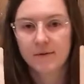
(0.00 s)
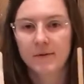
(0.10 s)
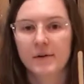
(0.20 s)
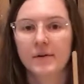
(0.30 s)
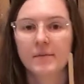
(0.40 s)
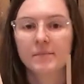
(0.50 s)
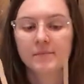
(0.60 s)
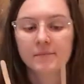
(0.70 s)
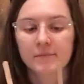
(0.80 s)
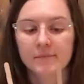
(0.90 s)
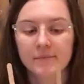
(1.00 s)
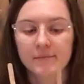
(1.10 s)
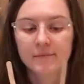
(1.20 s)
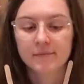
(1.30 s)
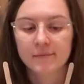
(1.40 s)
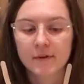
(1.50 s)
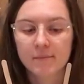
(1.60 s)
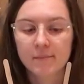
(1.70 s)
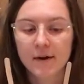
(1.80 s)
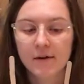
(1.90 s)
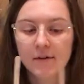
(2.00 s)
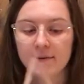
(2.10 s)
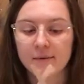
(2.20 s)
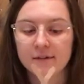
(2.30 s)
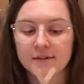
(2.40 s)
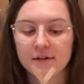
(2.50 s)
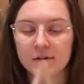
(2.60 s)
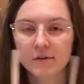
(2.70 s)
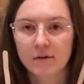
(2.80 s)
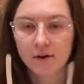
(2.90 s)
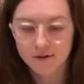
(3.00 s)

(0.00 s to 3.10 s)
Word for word: um, parallel means they don't cross